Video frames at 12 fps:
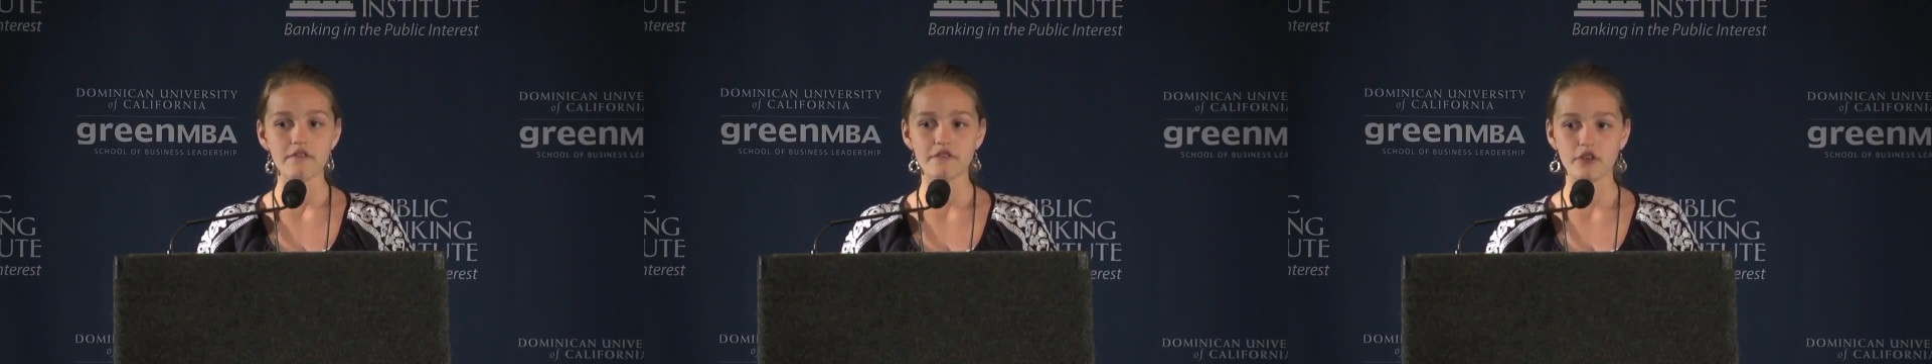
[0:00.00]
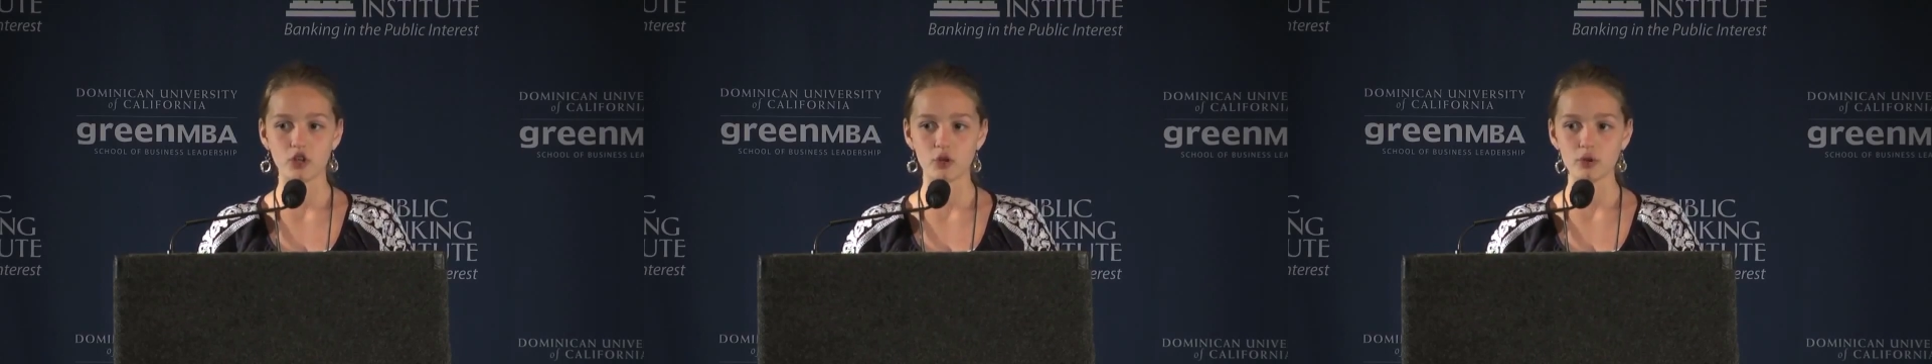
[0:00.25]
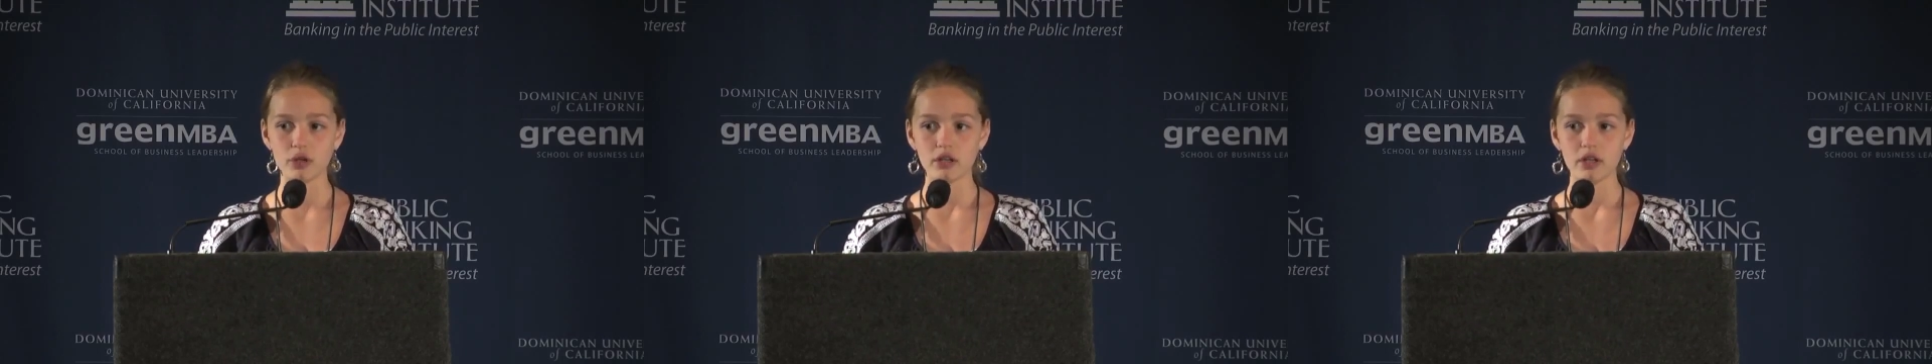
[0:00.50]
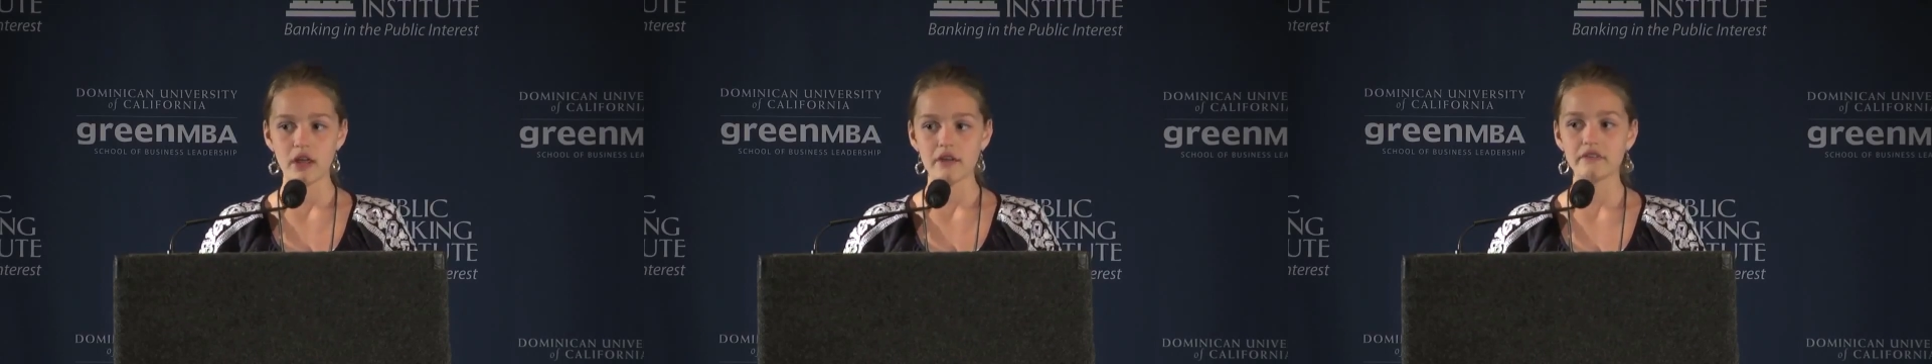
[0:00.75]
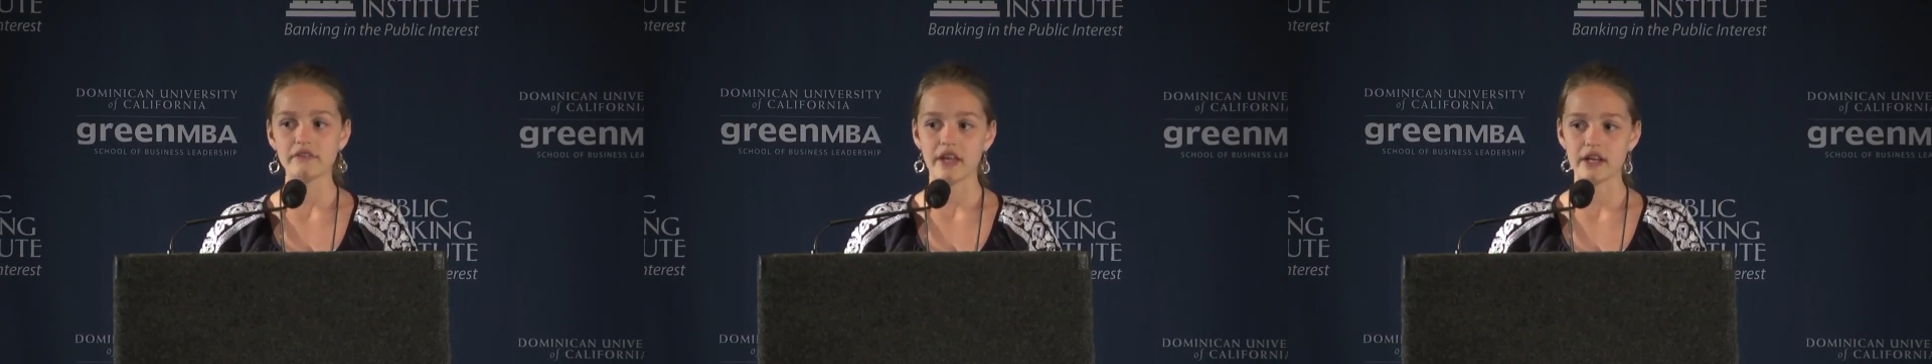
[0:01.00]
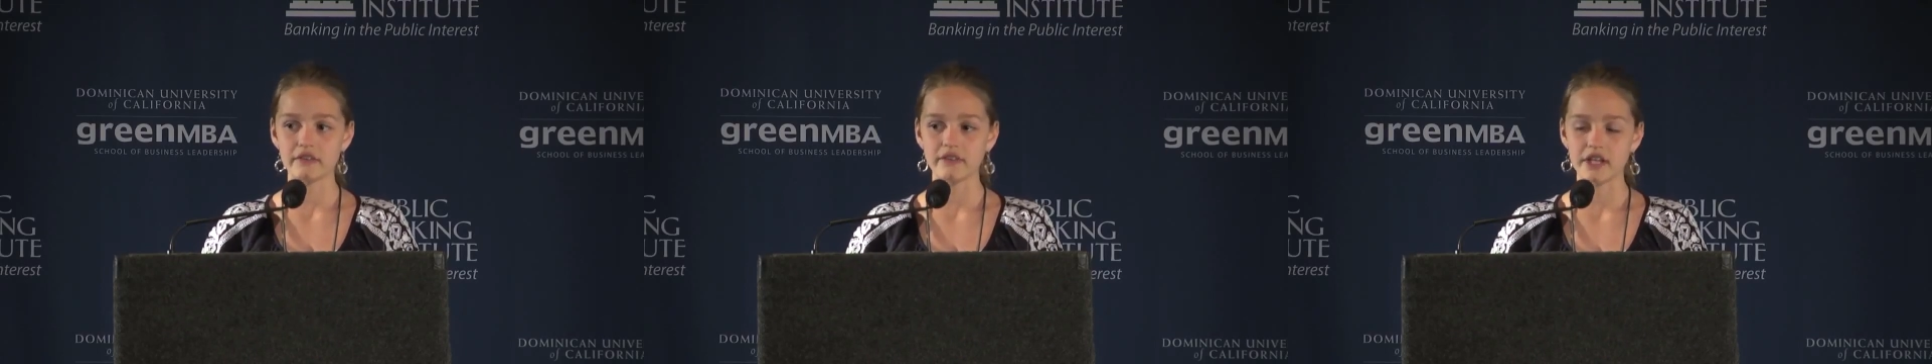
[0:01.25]
food,
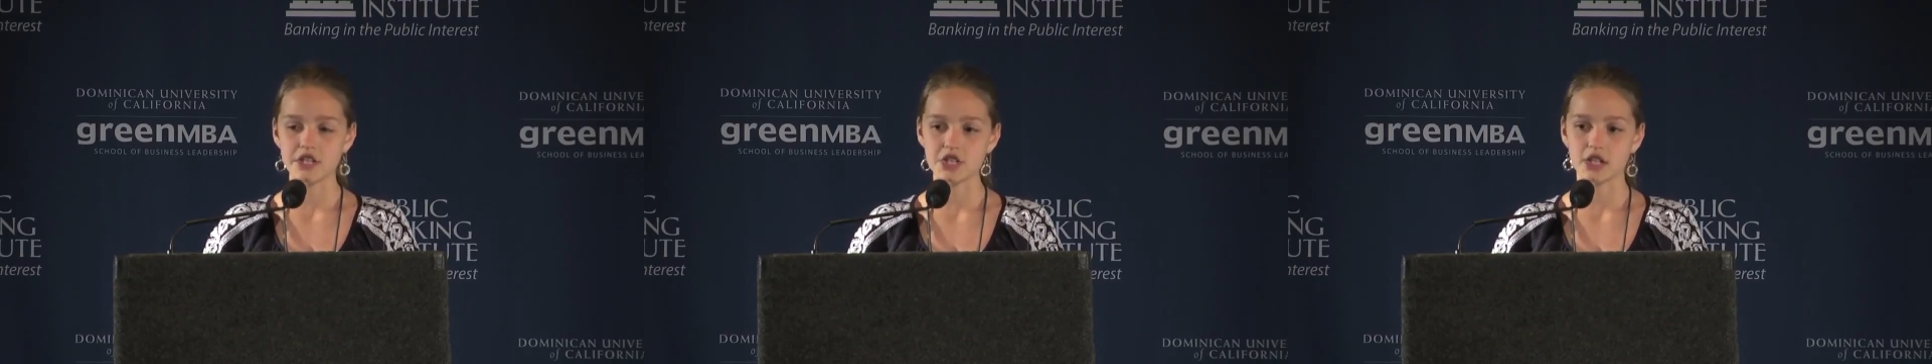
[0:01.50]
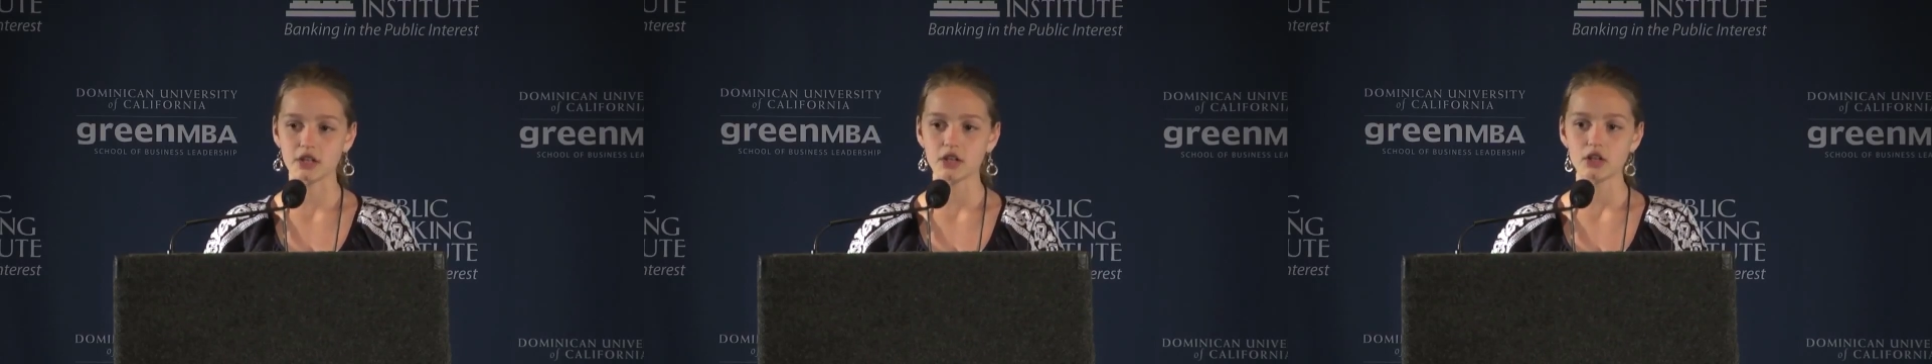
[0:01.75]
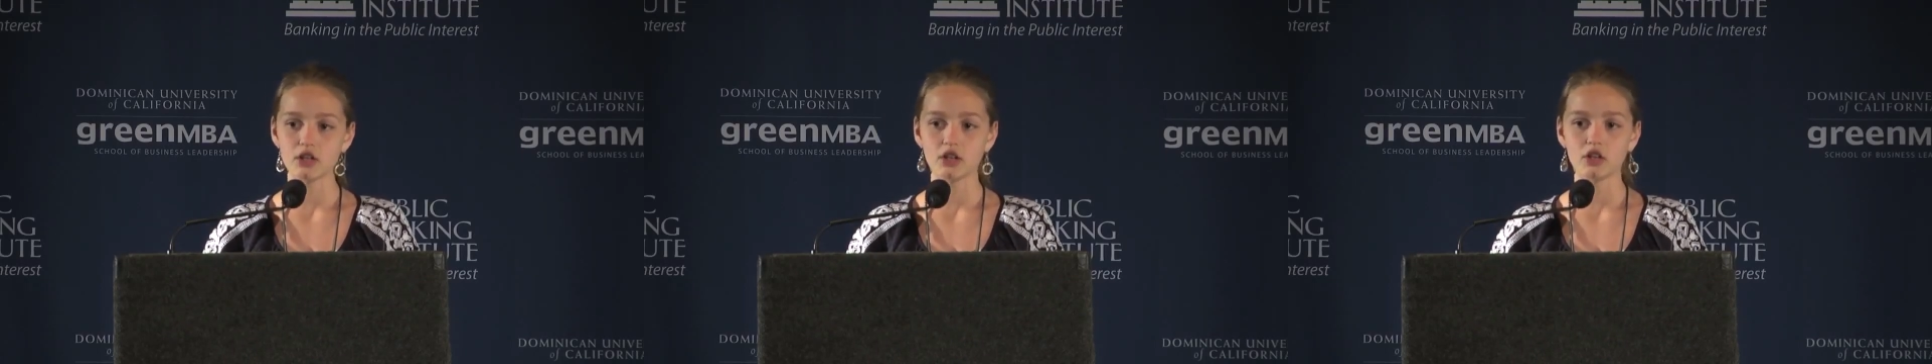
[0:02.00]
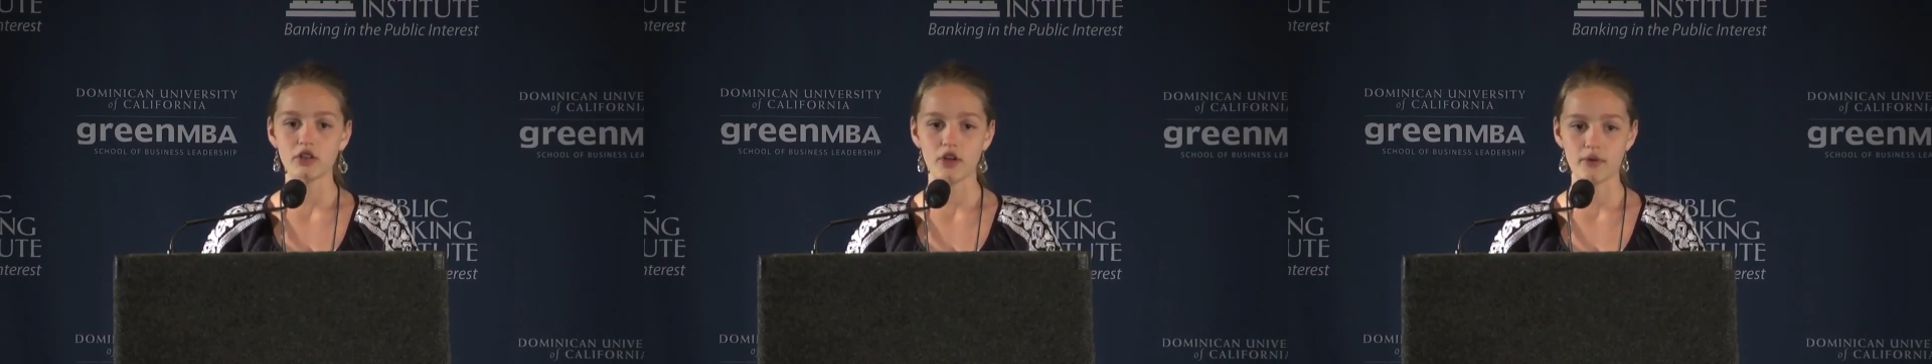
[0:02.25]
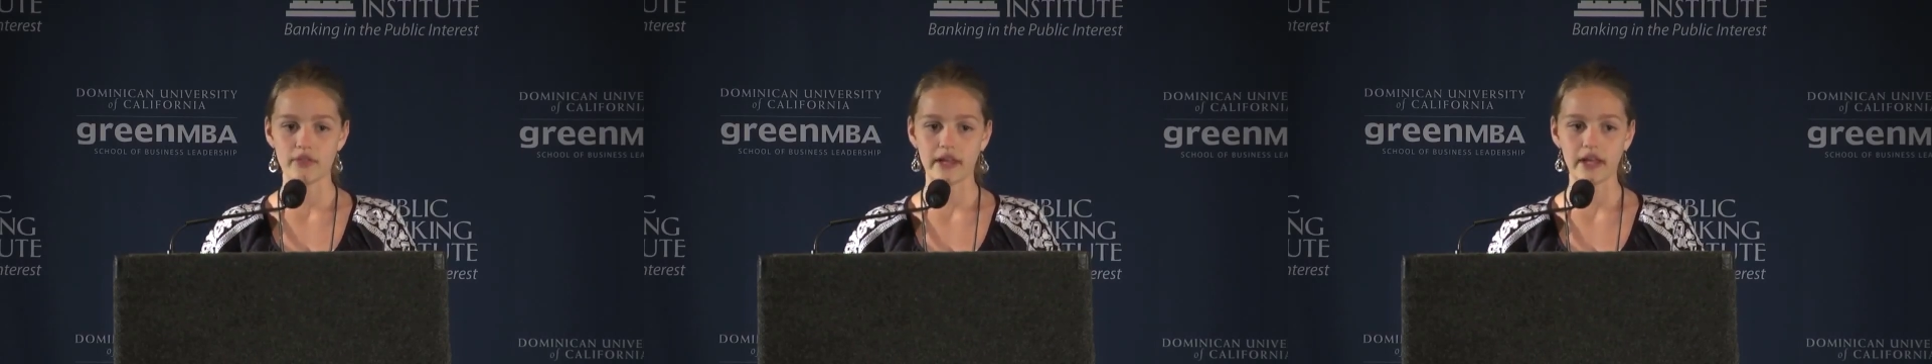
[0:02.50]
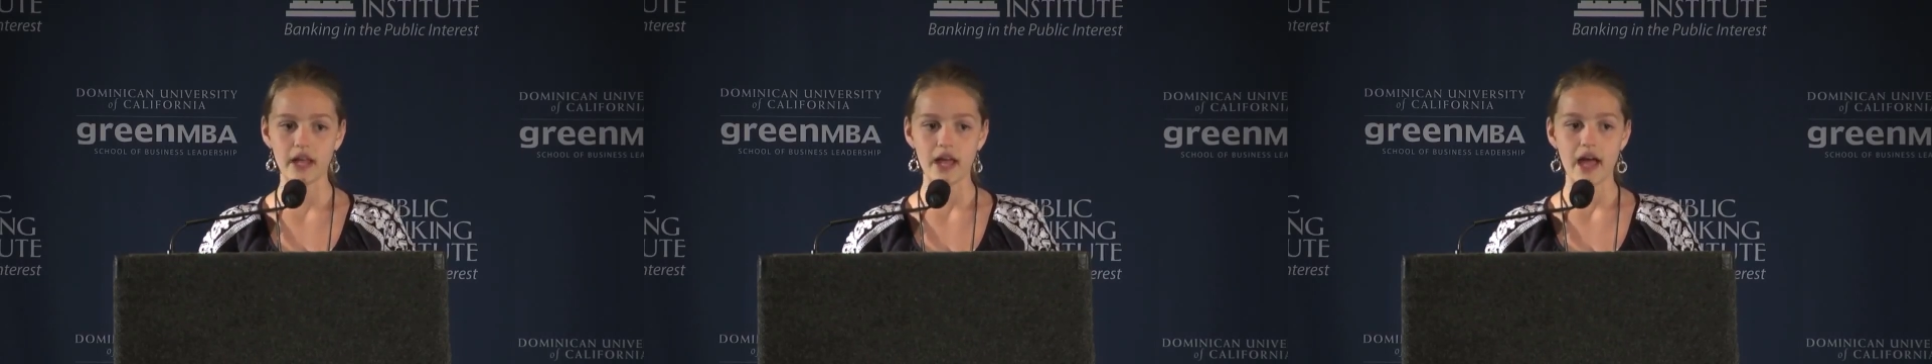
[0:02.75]
sanitation,
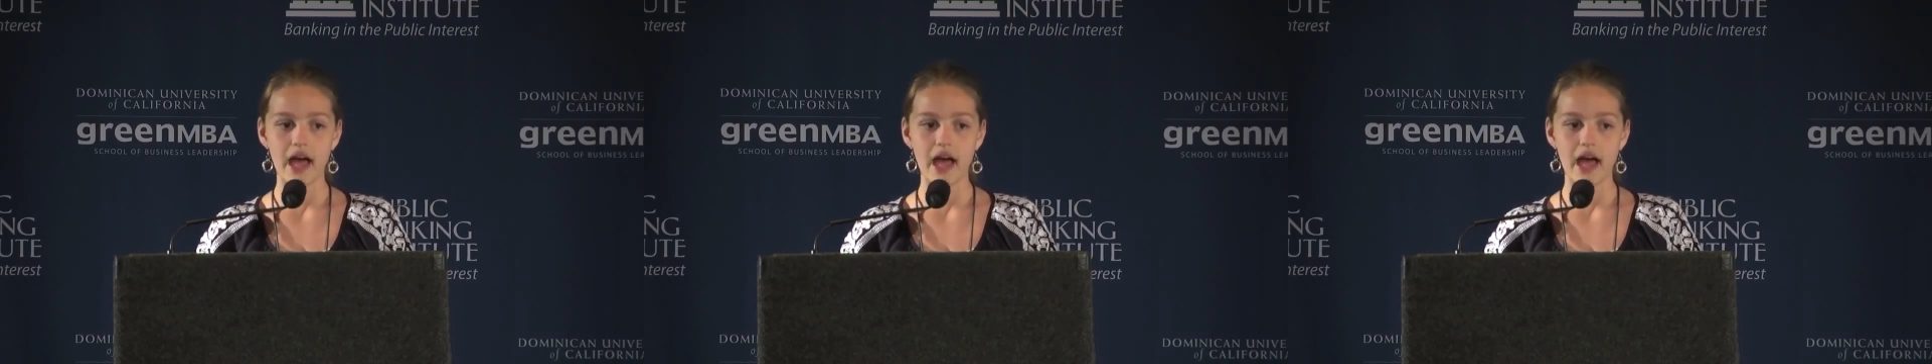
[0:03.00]
clothing,